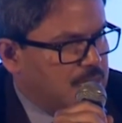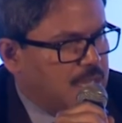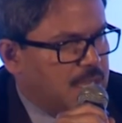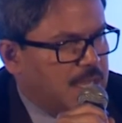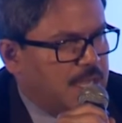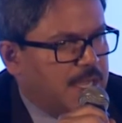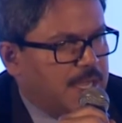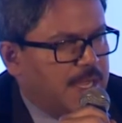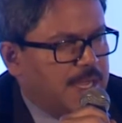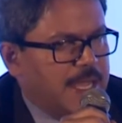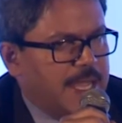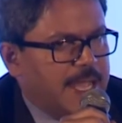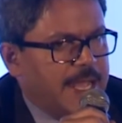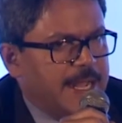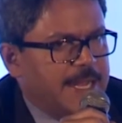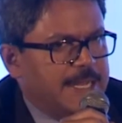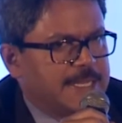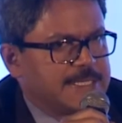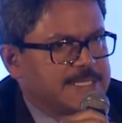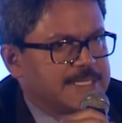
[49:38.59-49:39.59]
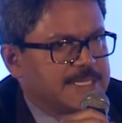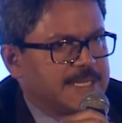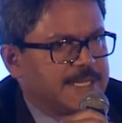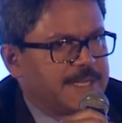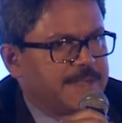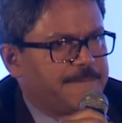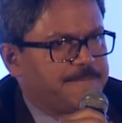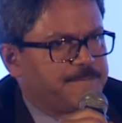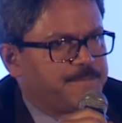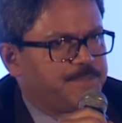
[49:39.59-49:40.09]
Uh, and uh,
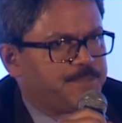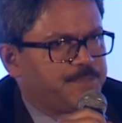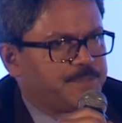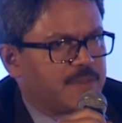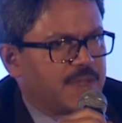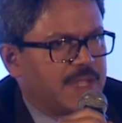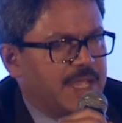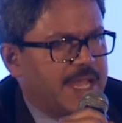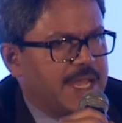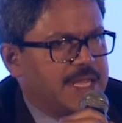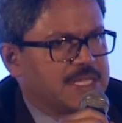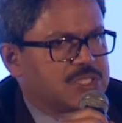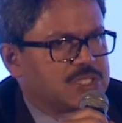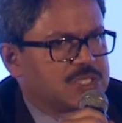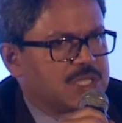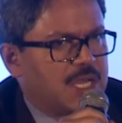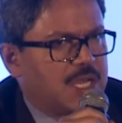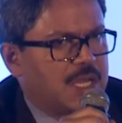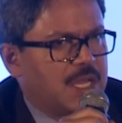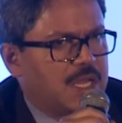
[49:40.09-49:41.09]
as uh,